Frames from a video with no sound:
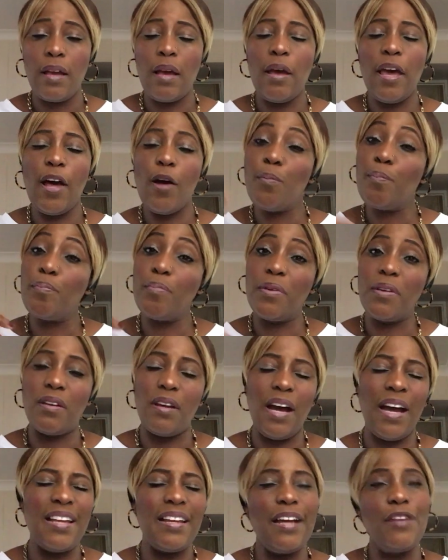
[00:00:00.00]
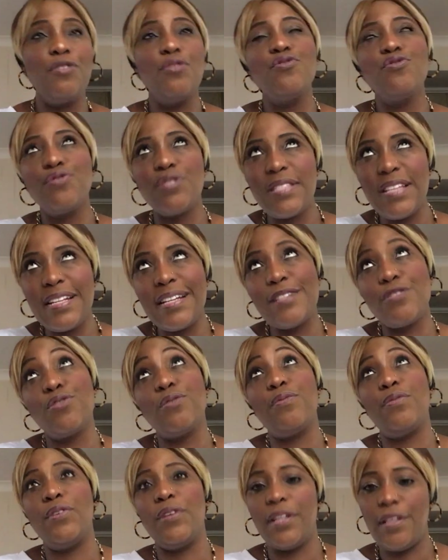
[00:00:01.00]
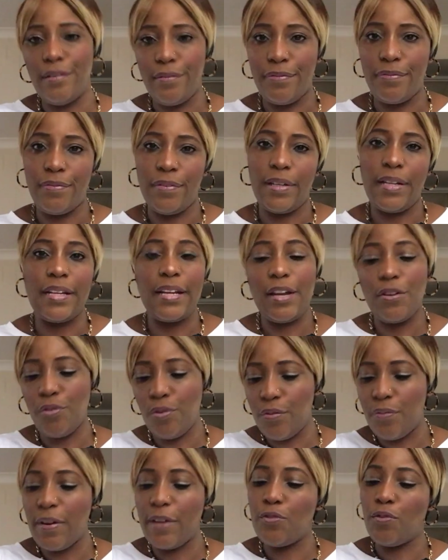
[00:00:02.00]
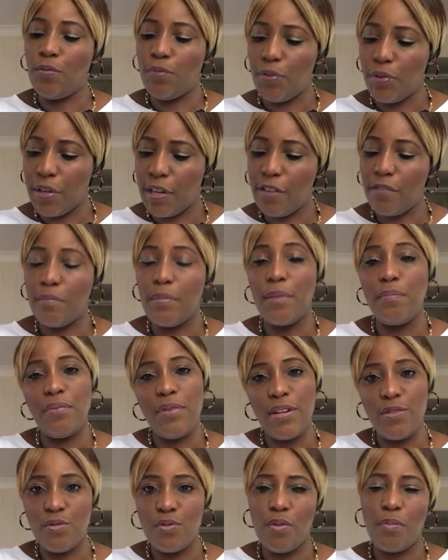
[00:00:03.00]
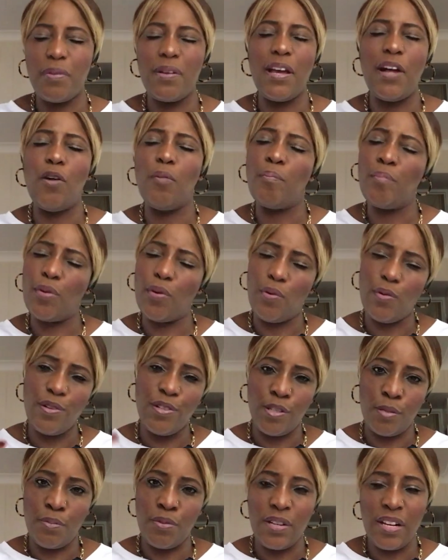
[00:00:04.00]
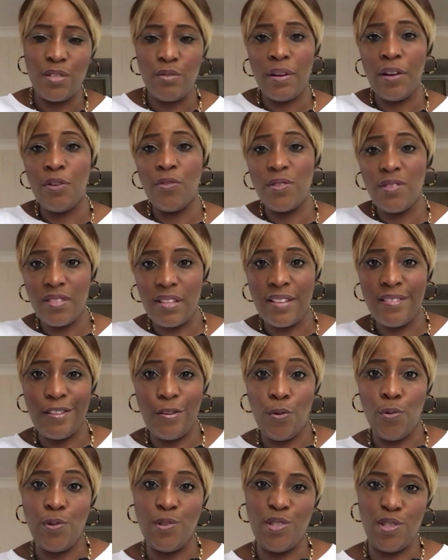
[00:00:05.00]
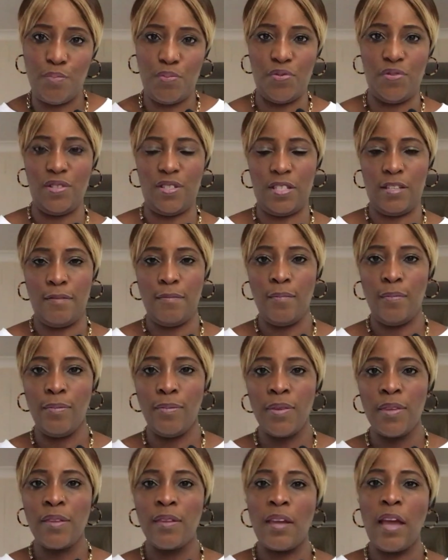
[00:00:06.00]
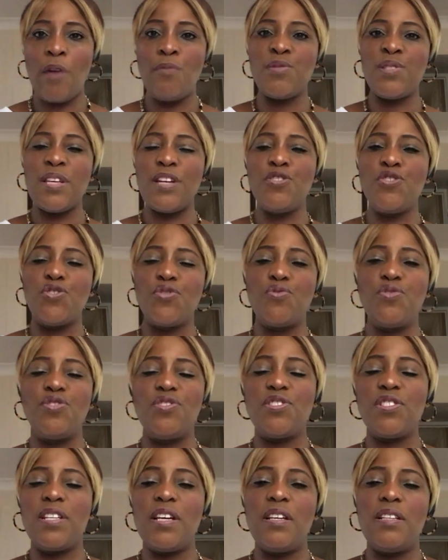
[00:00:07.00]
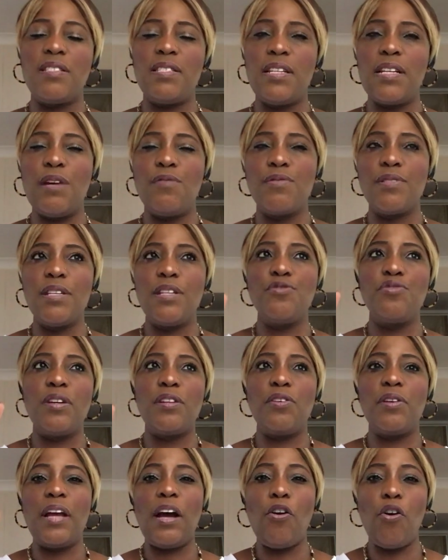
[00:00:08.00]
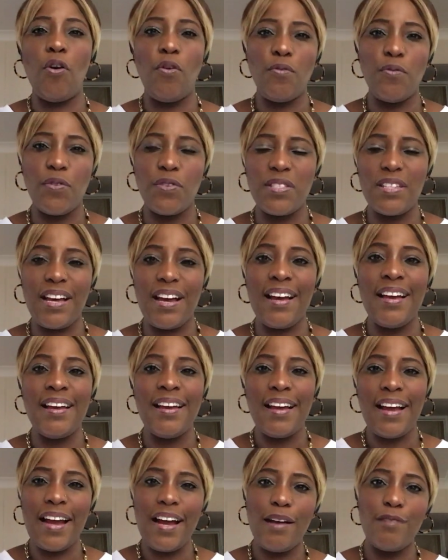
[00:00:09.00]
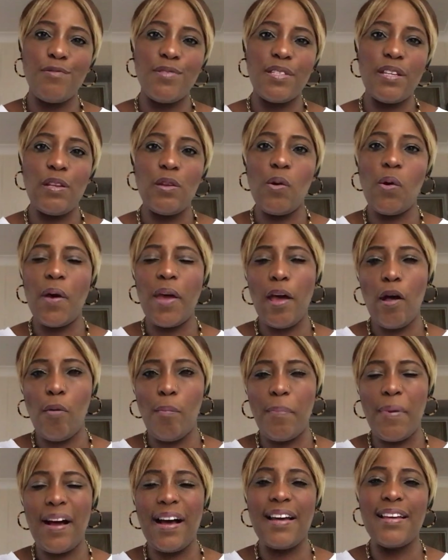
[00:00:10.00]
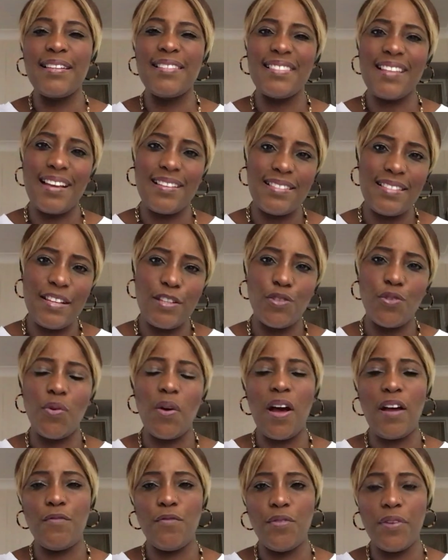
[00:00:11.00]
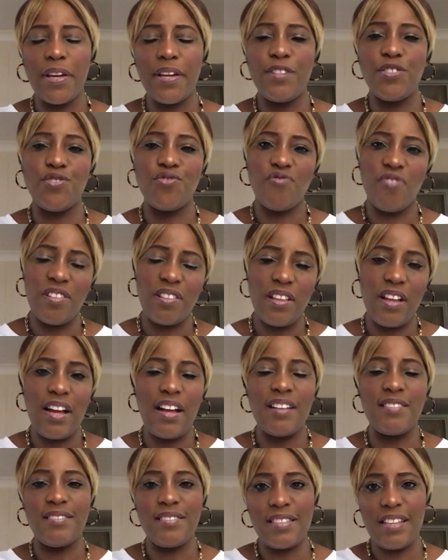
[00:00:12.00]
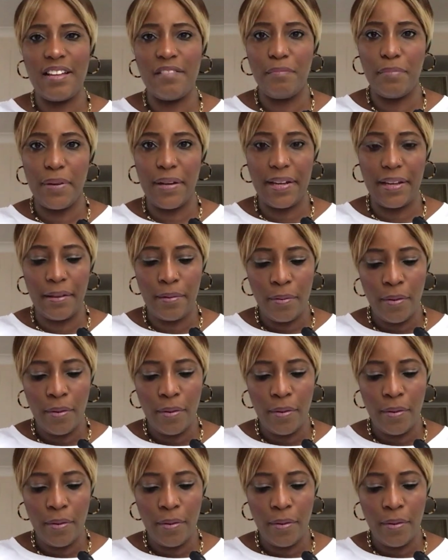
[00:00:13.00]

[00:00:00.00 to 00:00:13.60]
Help me. And I know you said I should forgive. And I know if I don't forgive, my prayers will not be. Help me, Holy Spirit. That's why God sent the Holy Spirit. I'll send you, just said, I'll send you another comforter, counselor, helper, intercessor, advocate, strengthener, and standby.